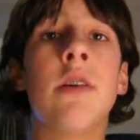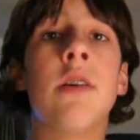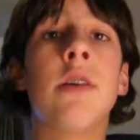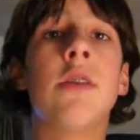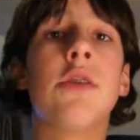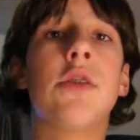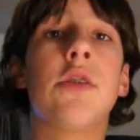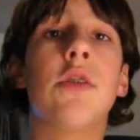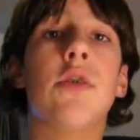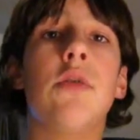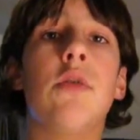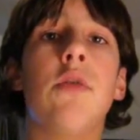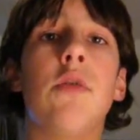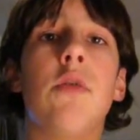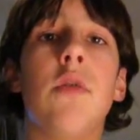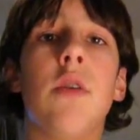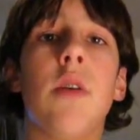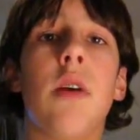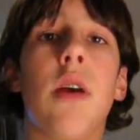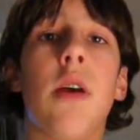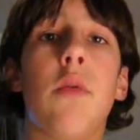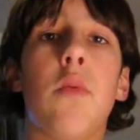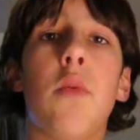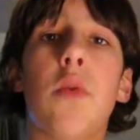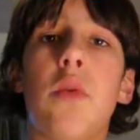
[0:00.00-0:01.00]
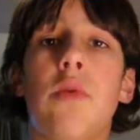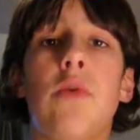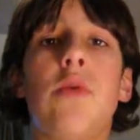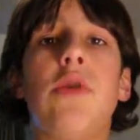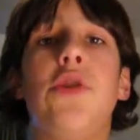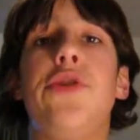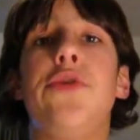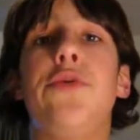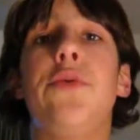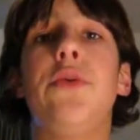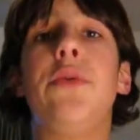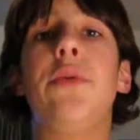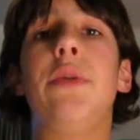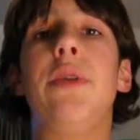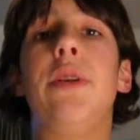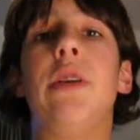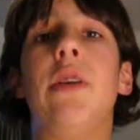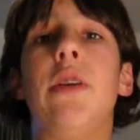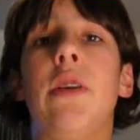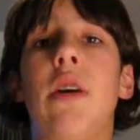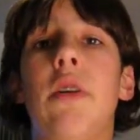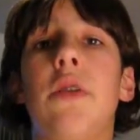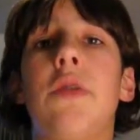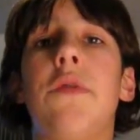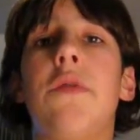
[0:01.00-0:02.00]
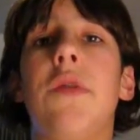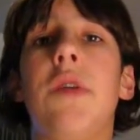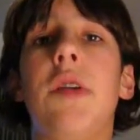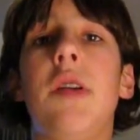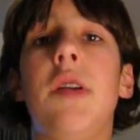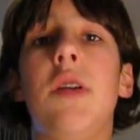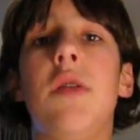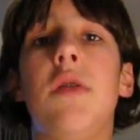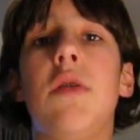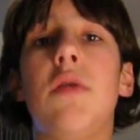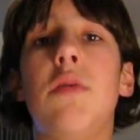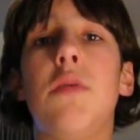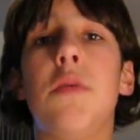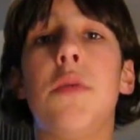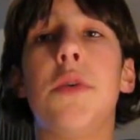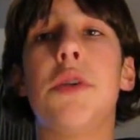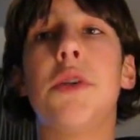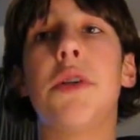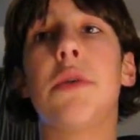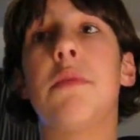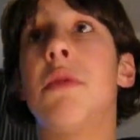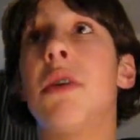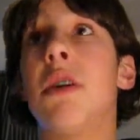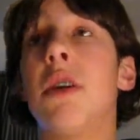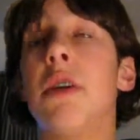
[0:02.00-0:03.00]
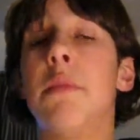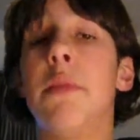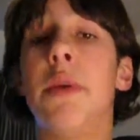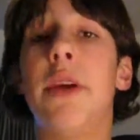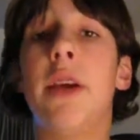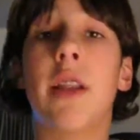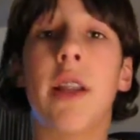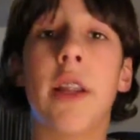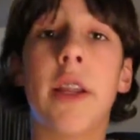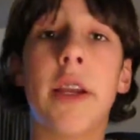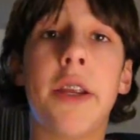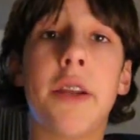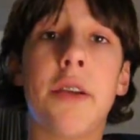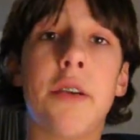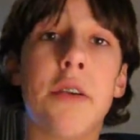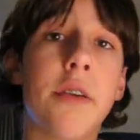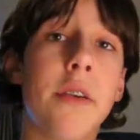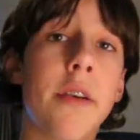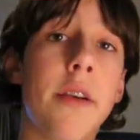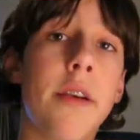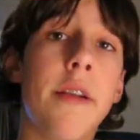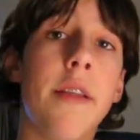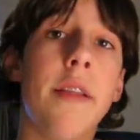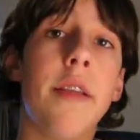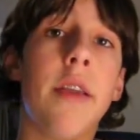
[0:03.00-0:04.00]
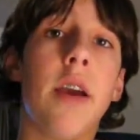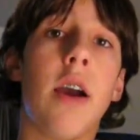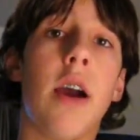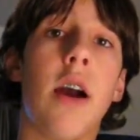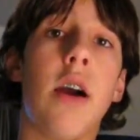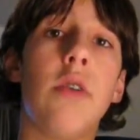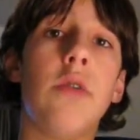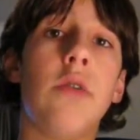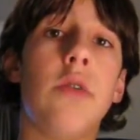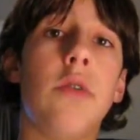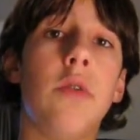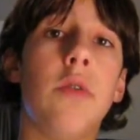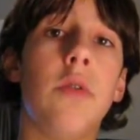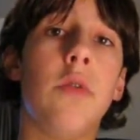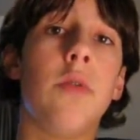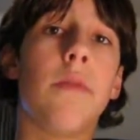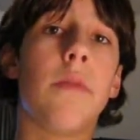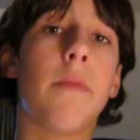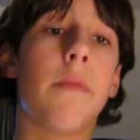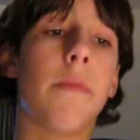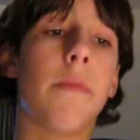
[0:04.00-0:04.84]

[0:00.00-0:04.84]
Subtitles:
So I will show you in another video, which I'm gonna make later, how to